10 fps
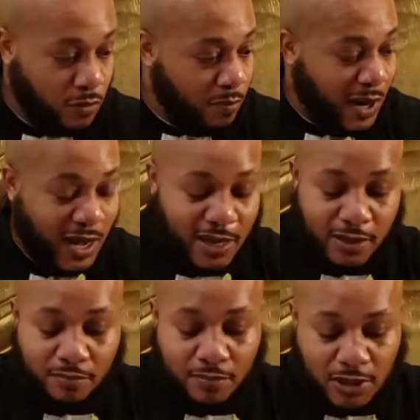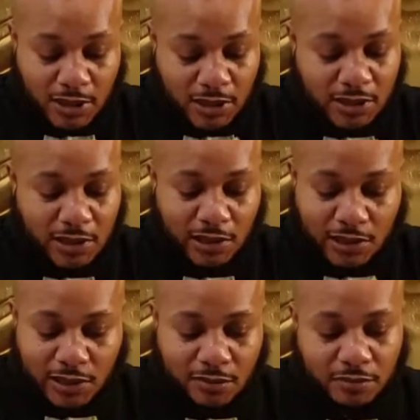buying meat,
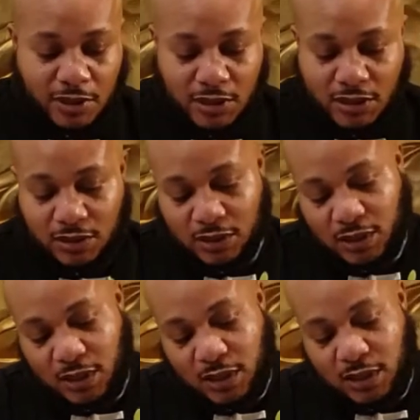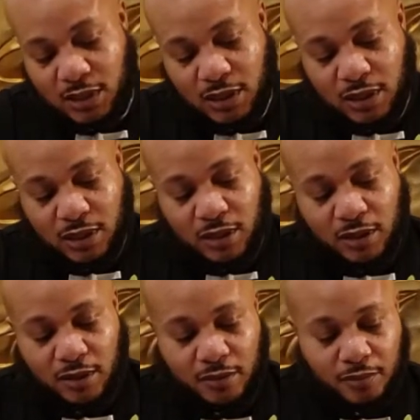cleaning meat,
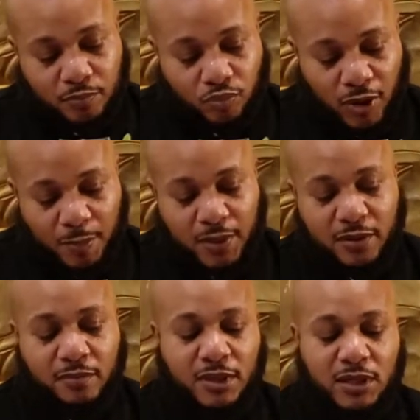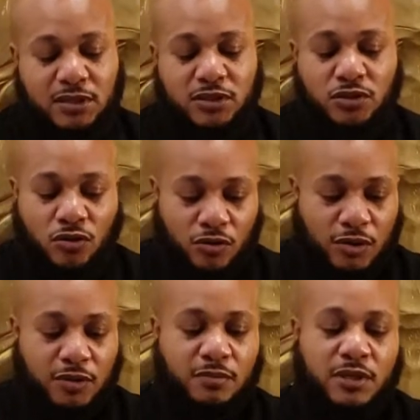prepping the meat, storing
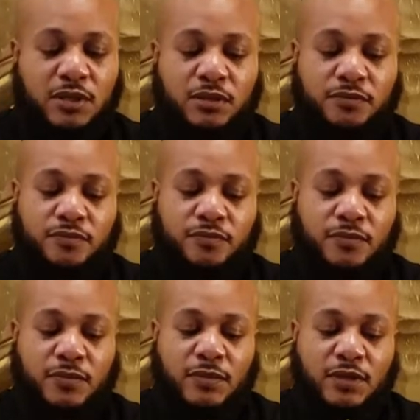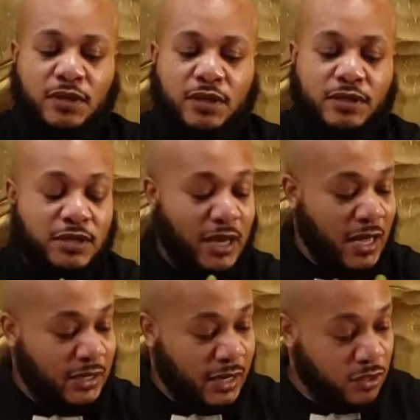the meat. There's a
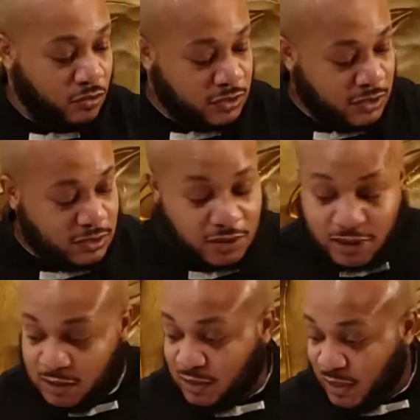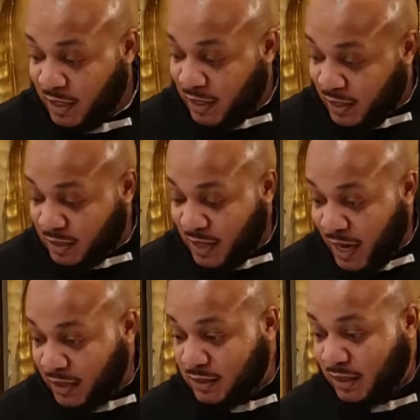lot that goes into it. It's
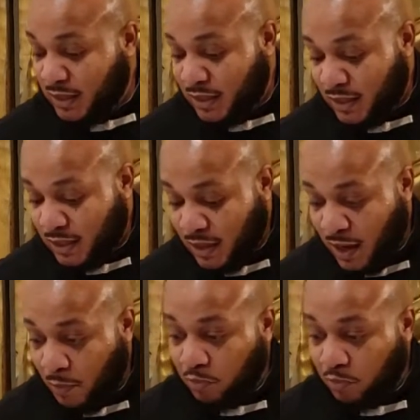actually a